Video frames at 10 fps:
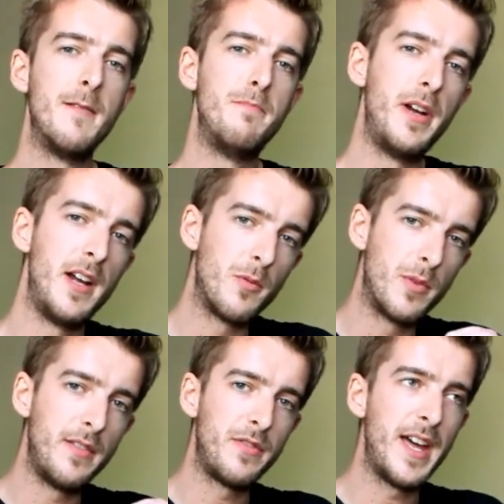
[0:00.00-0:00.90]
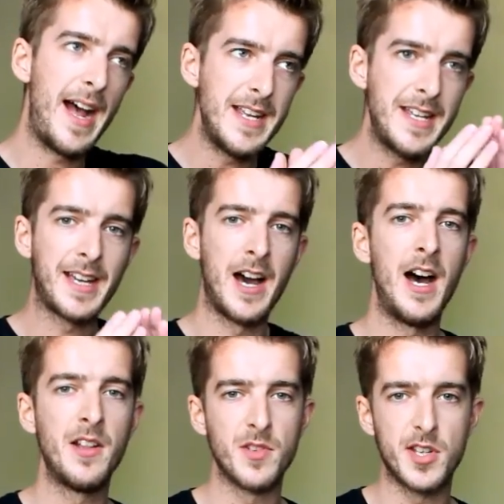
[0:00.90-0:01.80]
But with that, you
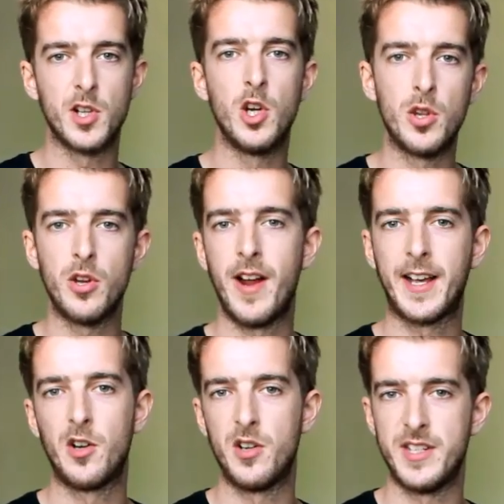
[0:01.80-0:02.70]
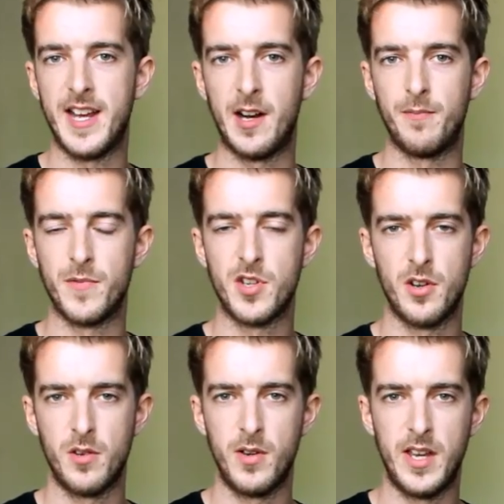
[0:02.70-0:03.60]
can't slow the record down.
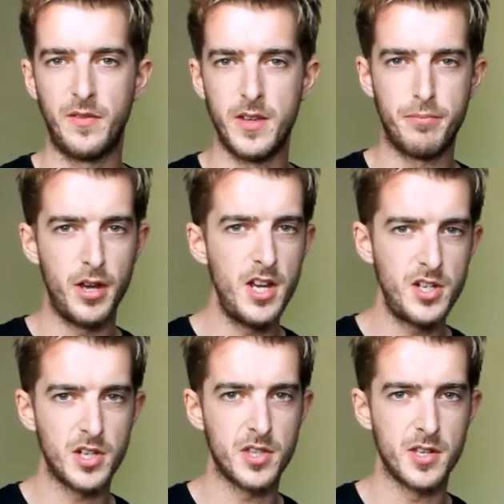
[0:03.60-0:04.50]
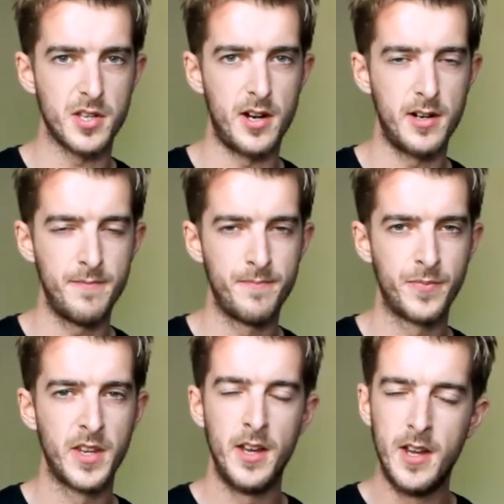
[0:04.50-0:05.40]
So if you purchase the song,
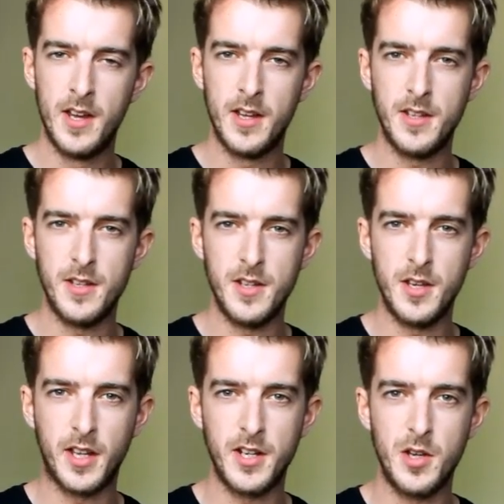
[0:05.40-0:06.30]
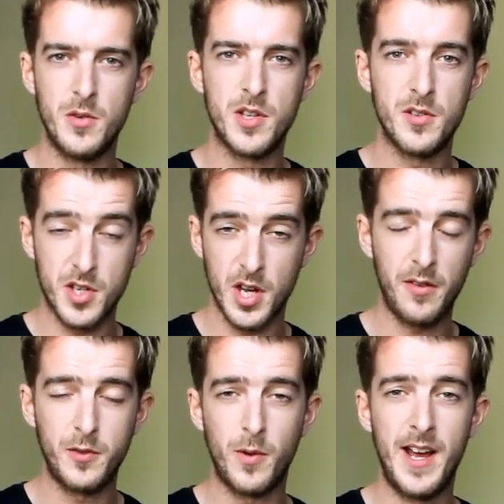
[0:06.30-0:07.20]
you can use
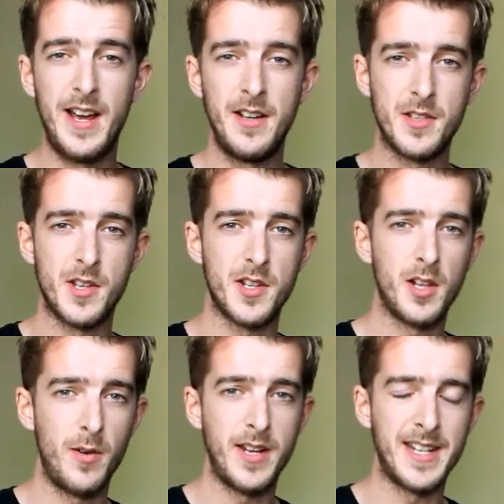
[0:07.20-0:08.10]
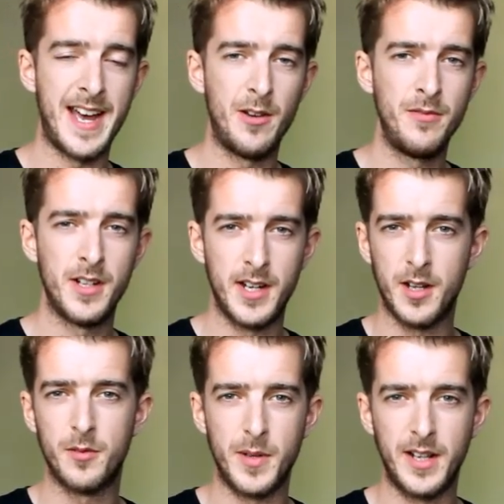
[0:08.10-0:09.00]
software to slow it down, and
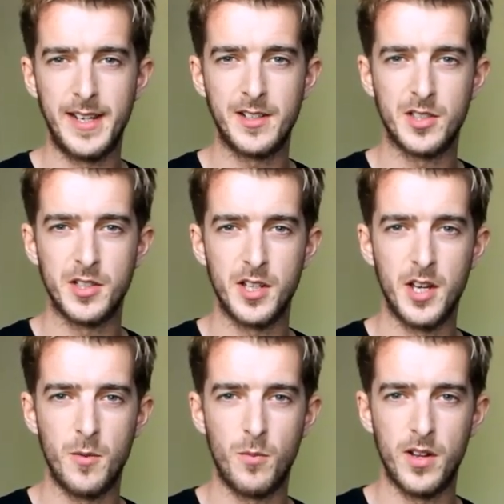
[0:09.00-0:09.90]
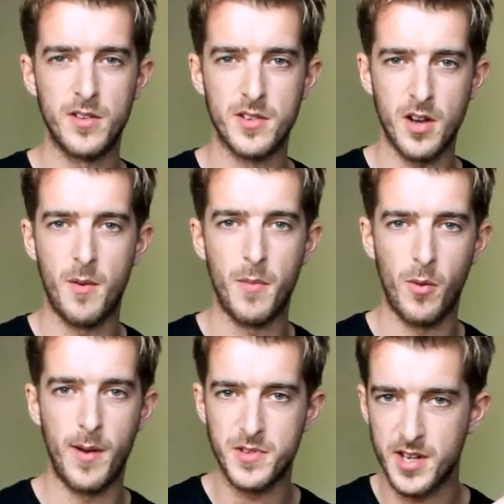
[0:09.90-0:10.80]
there'll be links to certain ones on my
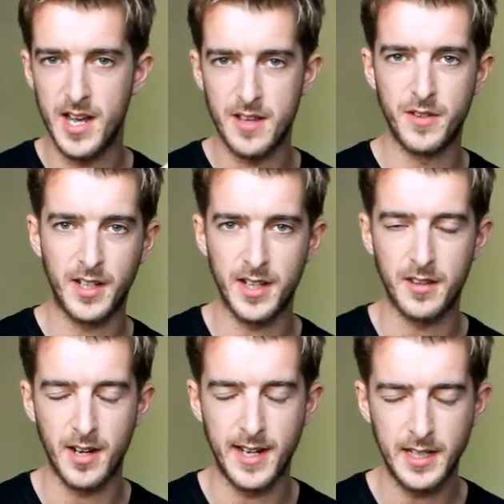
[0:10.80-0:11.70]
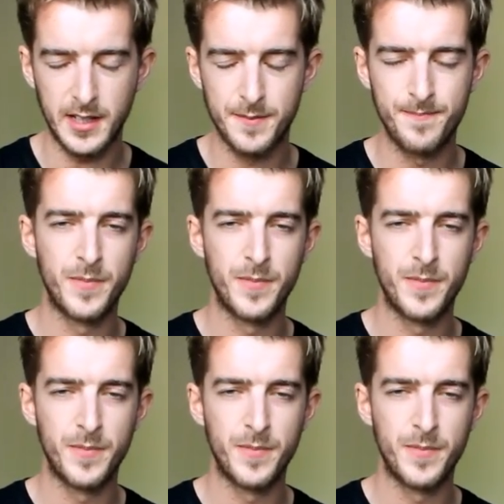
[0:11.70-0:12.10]
website if you click the link.